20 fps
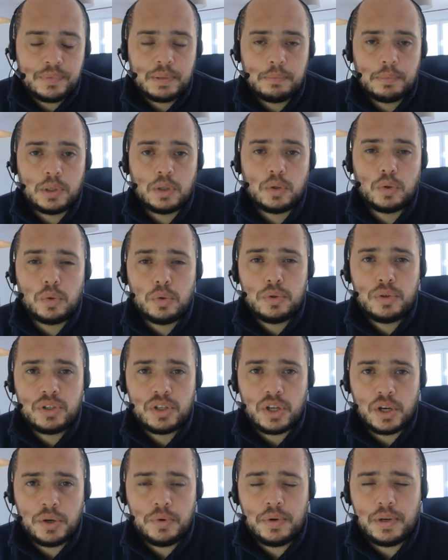But
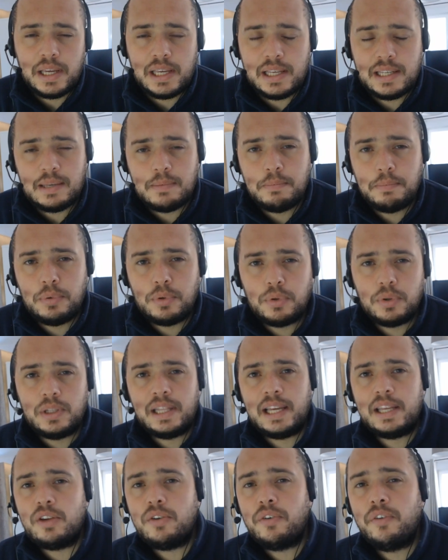also, it's important that you're